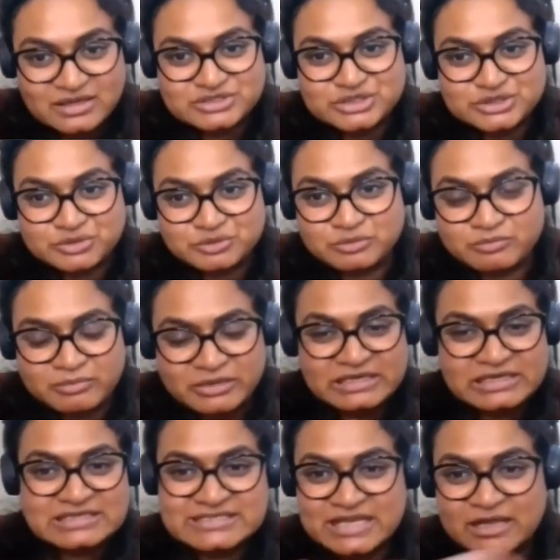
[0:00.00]
to at
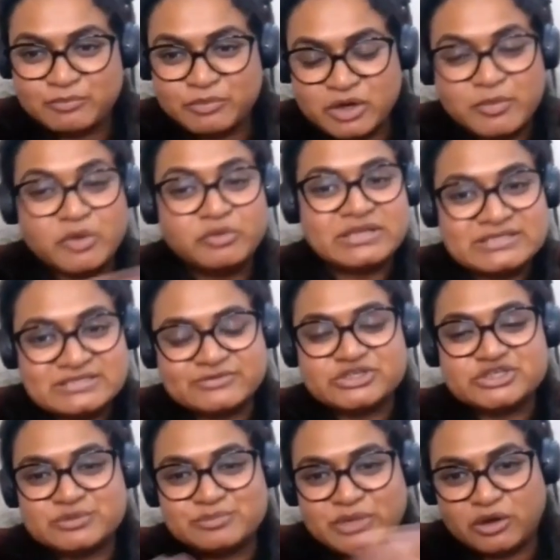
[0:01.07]
least help promote this
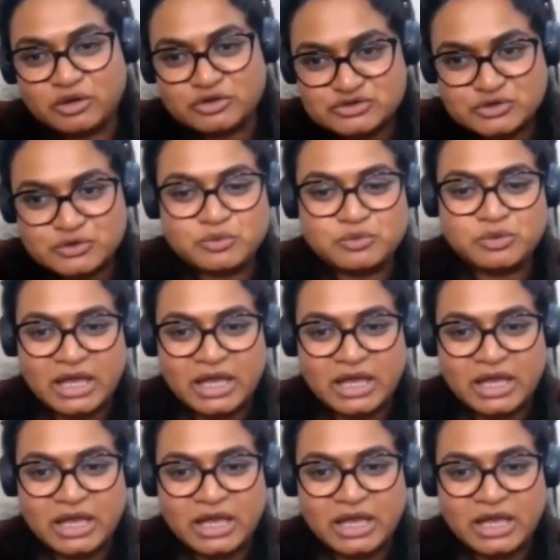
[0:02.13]
vision, but also,